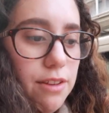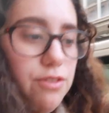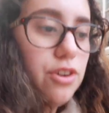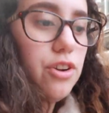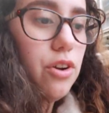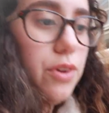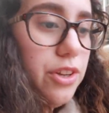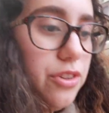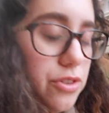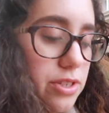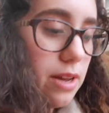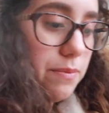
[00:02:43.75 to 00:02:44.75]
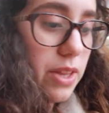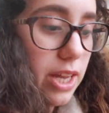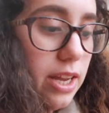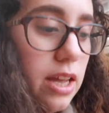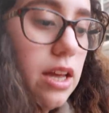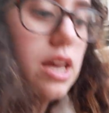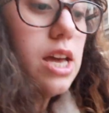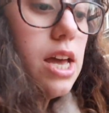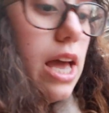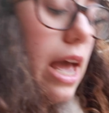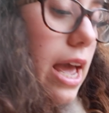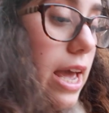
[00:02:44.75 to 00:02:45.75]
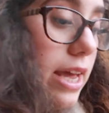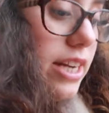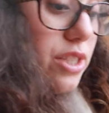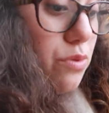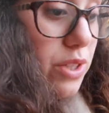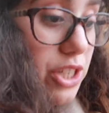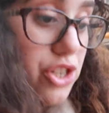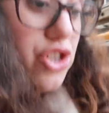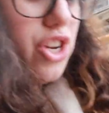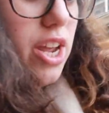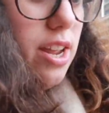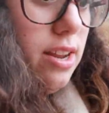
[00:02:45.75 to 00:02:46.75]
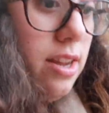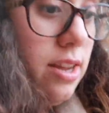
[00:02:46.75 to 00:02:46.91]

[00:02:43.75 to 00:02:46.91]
If you're going through something and it's really shit